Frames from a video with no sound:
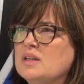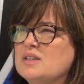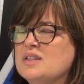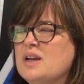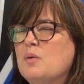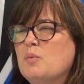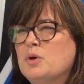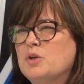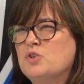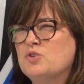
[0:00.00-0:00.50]

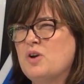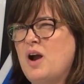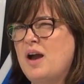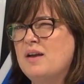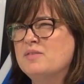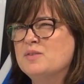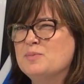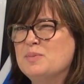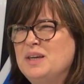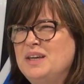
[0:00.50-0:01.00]
not what
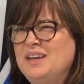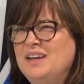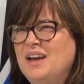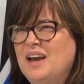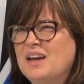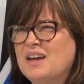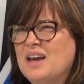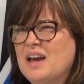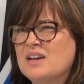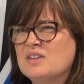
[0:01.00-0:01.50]
drives me,
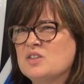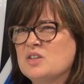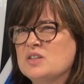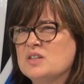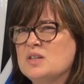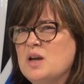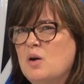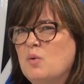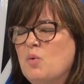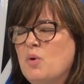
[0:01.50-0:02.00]
I guess.
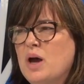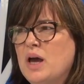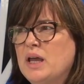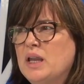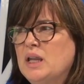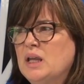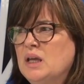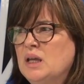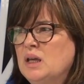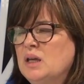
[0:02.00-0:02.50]
It's not
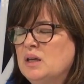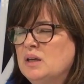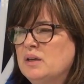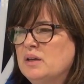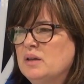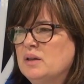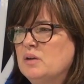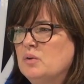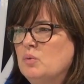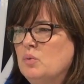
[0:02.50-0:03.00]
what
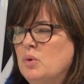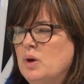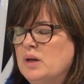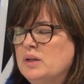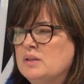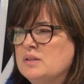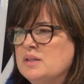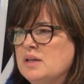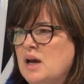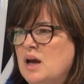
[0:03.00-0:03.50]

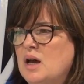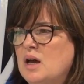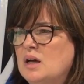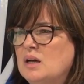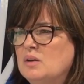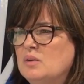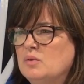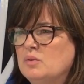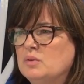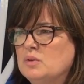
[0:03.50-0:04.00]

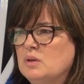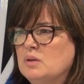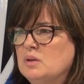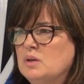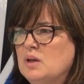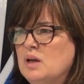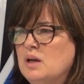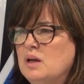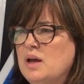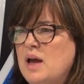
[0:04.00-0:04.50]
how
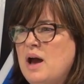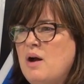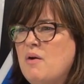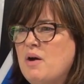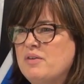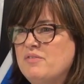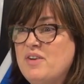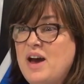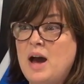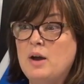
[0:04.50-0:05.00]

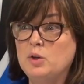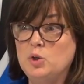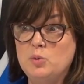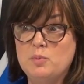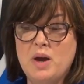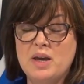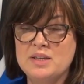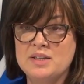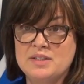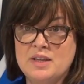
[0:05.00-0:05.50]
I value
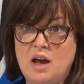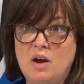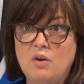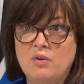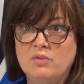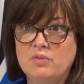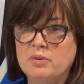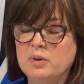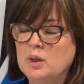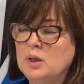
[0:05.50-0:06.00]

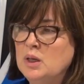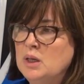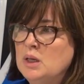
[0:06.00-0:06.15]
myself.